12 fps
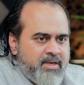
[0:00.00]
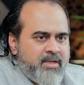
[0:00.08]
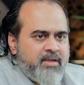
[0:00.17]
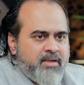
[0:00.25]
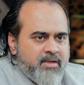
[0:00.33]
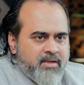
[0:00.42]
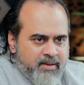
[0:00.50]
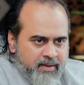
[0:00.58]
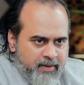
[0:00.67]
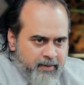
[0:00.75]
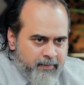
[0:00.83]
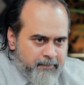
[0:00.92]
to the meaning
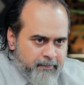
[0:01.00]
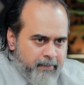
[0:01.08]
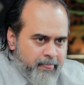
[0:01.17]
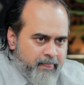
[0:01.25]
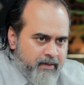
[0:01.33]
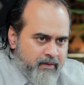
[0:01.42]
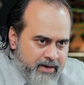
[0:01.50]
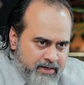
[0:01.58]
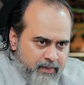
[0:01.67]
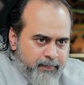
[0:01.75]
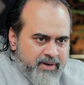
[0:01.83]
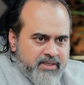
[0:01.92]

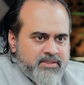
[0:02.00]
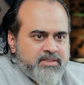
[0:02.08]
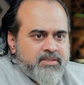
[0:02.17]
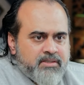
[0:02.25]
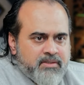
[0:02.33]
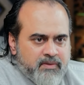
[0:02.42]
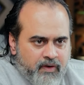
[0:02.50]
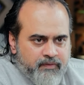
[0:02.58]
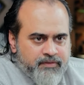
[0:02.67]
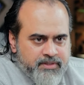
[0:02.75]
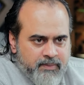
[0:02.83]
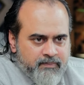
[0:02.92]
or
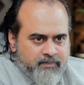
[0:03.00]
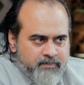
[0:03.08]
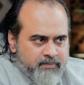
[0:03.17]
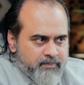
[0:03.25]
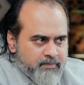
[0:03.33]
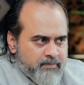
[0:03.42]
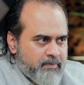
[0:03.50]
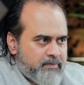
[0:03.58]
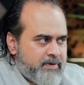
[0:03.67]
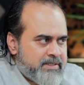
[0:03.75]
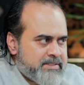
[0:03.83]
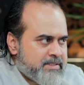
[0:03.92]
interpretation of some
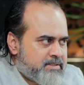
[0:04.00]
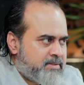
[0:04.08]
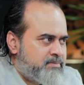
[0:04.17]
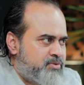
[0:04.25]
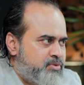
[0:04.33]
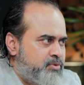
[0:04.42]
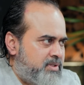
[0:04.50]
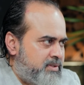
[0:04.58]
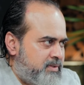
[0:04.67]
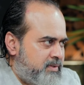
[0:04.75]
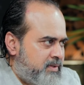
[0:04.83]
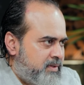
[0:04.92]
verse, some
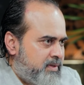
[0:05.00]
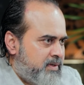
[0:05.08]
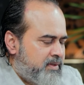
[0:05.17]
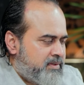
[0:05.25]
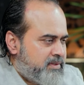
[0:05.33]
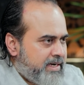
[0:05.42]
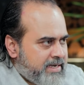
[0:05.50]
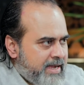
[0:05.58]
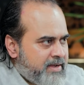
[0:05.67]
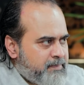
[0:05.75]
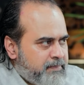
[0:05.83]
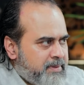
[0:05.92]
sutra. The
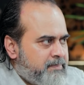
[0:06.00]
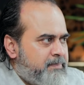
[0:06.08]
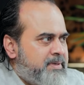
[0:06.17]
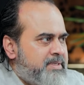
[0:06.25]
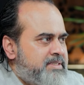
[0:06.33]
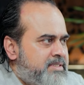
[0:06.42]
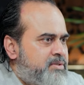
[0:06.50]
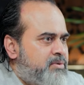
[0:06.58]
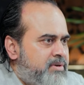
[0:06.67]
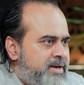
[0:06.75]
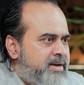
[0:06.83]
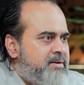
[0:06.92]
entire purpose
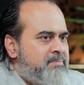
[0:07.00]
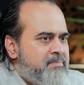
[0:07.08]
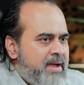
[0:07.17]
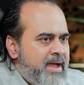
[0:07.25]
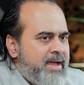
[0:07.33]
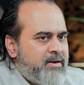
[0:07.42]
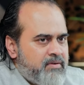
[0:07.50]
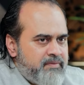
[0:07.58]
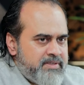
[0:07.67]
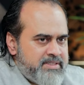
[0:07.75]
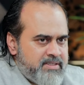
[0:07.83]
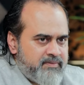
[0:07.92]
is to rid man
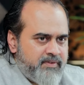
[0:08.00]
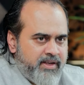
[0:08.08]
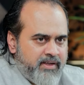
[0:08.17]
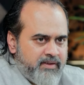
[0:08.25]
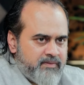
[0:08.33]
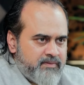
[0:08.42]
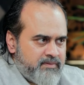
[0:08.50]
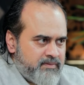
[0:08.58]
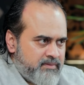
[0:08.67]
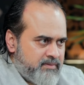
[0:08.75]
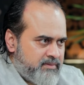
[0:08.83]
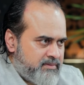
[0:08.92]
of his suffering.
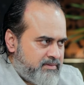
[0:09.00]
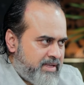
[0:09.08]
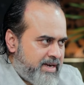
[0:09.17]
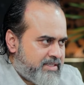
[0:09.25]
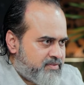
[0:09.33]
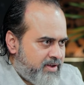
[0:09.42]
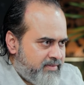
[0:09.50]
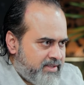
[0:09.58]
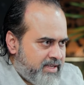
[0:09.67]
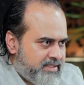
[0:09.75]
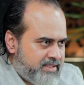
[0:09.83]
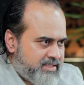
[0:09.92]
That's
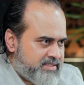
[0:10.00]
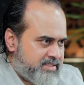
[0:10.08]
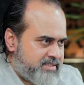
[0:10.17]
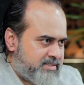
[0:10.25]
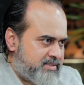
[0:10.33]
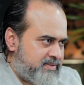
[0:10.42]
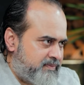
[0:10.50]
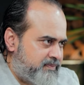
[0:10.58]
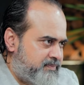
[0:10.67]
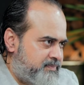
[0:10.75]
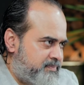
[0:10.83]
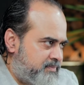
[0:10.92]
why Vedanta
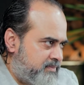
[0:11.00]
exists.